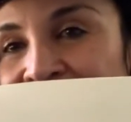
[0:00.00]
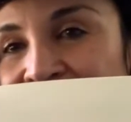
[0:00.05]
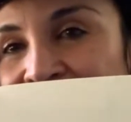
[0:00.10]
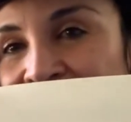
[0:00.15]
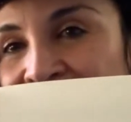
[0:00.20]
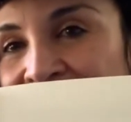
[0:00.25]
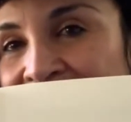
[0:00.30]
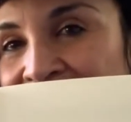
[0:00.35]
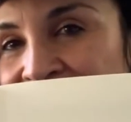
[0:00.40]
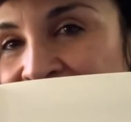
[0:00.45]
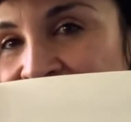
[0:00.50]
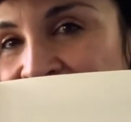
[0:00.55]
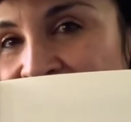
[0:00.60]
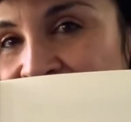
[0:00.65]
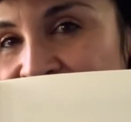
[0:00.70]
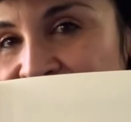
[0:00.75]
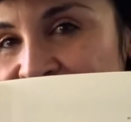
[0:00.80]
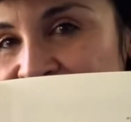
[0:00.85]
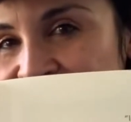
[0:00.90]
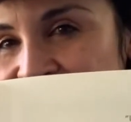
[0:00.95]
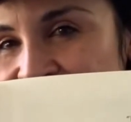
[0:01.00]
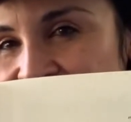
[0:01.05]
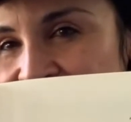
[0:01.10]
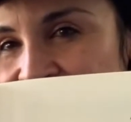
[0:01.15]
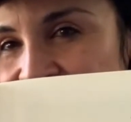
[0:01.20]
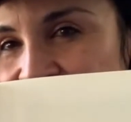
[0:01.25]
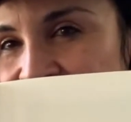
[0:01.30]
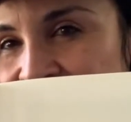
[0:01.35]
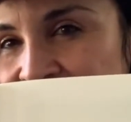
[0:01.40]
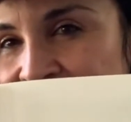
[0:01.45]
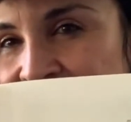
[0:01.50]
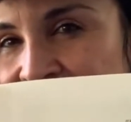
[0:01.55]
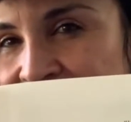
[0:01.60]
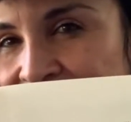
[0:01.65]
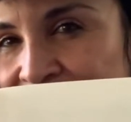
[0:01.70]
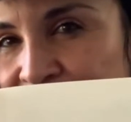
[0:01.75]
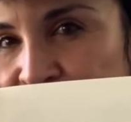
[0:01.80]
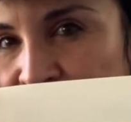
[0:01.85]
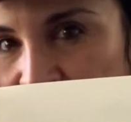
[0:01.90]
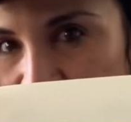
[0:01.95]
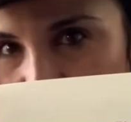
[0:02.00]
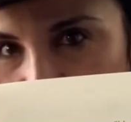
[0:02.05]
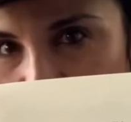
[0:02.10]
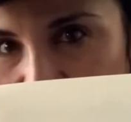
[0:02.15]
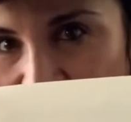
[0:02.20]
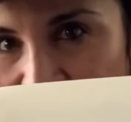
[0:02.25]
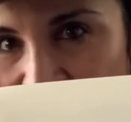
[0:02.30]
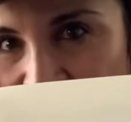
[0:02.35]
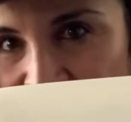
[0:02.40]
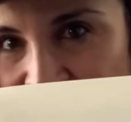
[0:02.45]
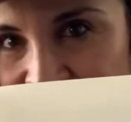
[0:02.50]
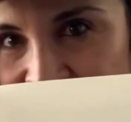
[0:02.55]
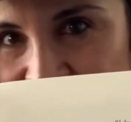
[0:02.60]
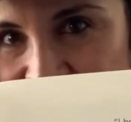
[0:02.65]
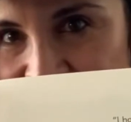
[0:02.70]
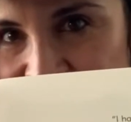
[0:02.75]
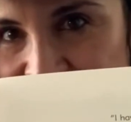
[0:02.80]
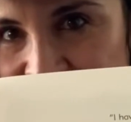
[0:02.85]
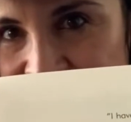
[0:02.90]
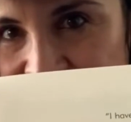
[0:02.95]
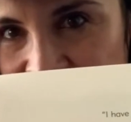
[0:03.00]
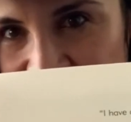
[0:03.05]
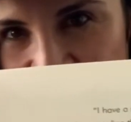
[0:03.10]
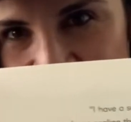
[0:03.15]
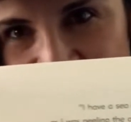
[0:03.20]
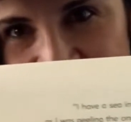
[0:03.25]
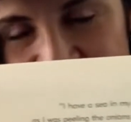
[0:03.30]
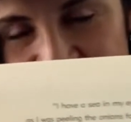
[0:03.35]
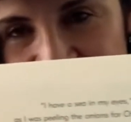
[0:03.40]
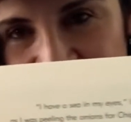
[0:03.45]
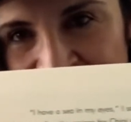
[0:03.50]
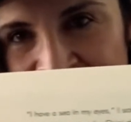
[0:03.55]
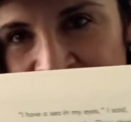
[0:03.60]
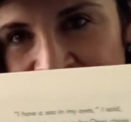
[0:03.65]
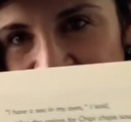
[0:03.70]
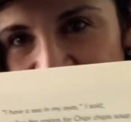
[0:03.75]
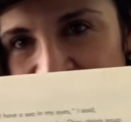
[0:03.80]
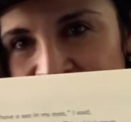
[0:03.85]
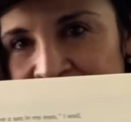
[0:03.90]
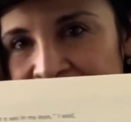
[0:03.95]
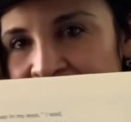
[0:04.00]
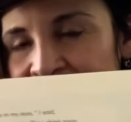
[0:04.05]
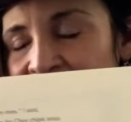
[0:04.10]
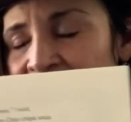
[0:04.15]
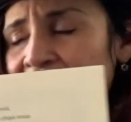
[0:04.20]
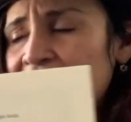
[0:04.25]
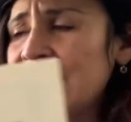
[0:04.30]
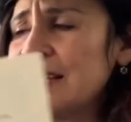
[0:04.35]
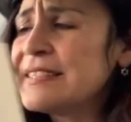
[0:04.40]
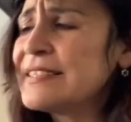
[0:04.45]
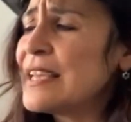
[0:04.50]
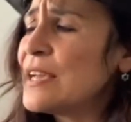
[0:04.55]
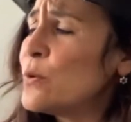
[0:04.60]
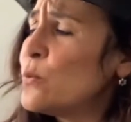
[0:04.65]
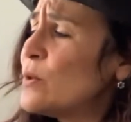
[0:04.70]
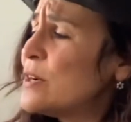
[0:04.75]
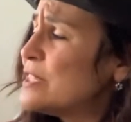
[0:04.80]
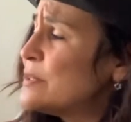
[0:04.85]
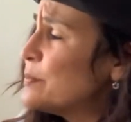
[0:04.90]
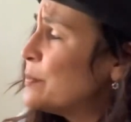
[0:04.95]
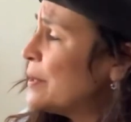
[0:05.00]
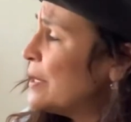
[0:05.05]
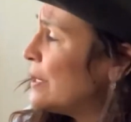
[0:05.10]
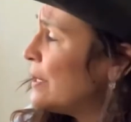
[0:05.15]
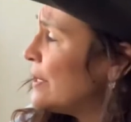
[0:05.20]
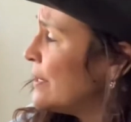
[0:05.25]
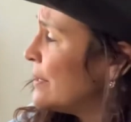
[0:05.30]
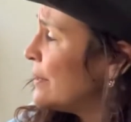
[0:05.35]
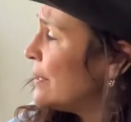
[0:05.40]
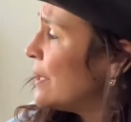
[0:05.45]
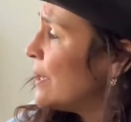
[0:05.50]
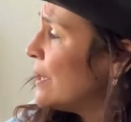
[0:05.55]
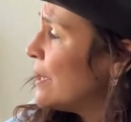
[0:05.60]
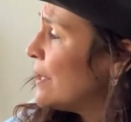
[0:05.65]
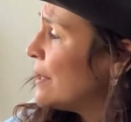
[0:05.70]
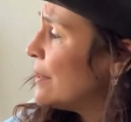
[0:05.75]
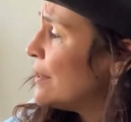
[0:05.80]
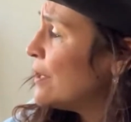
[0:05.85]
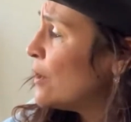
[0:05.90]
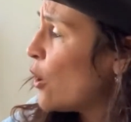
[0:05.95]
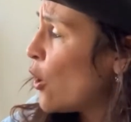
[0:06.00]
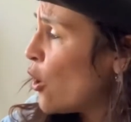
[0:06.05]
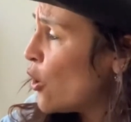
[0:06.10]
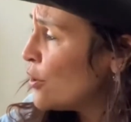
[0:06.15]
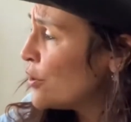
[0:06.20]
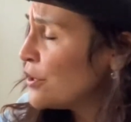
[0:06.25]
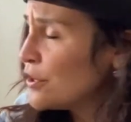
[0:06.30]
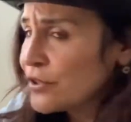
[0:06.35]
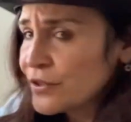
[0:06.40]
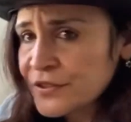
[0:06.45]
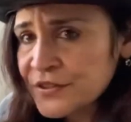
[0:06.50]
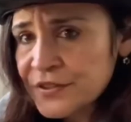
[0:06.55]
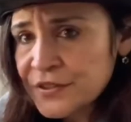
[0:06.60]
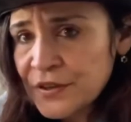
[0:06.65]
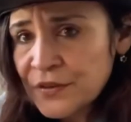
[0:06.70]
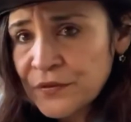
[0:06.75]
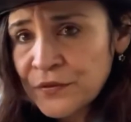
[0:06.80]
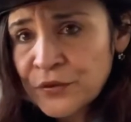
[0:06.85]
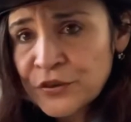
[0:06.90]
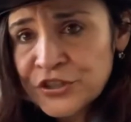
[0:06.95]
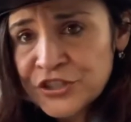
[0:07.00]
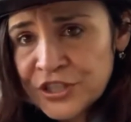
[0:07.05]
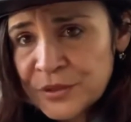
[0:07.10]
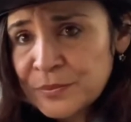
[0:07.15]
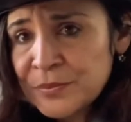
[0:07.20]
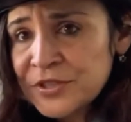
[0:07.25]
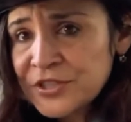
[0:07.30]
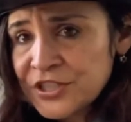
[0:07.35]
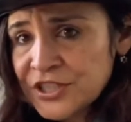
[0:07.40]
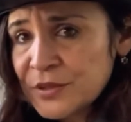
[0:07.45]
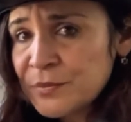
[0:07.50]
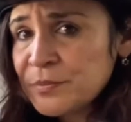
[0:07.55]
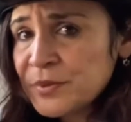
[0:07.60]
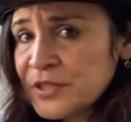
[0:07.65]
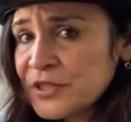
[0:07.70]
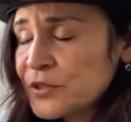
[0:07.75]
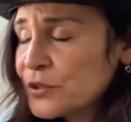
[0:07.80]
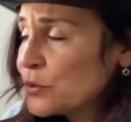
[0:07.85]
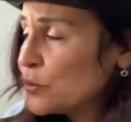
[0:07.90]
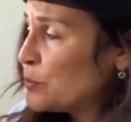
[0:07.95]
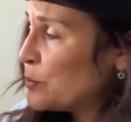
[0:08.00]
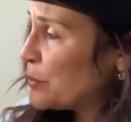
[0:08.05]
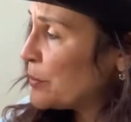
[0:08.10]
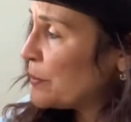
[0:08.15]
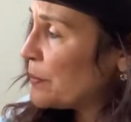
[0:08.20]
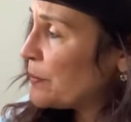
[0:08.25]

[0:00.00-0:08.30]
I have a sea in my eyes, I said, as I was peeling the onions for Chipi Chipi soup.